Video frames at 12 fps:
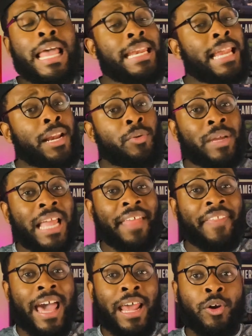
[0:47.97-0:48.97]
Now that we got
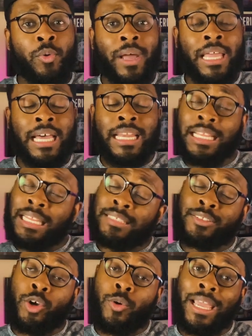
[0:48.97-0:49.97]
that out of the way, honey, let's
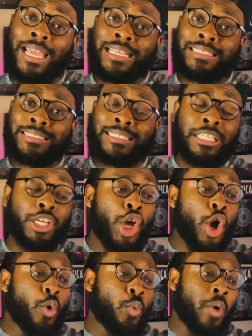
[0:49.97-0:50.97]
go ahead and see
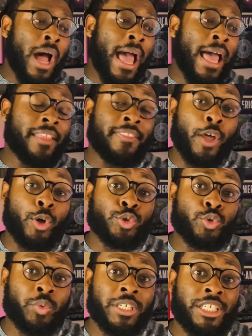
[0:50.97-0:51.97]
why those
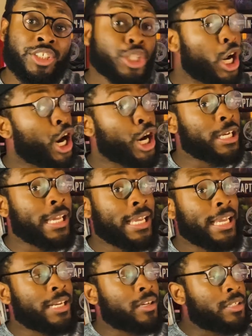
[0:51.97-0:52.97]
wish her
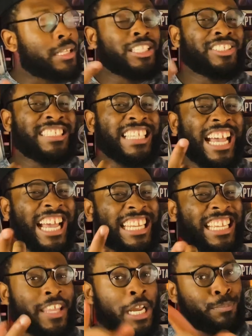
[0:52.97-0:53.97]
dead. You see how I did there?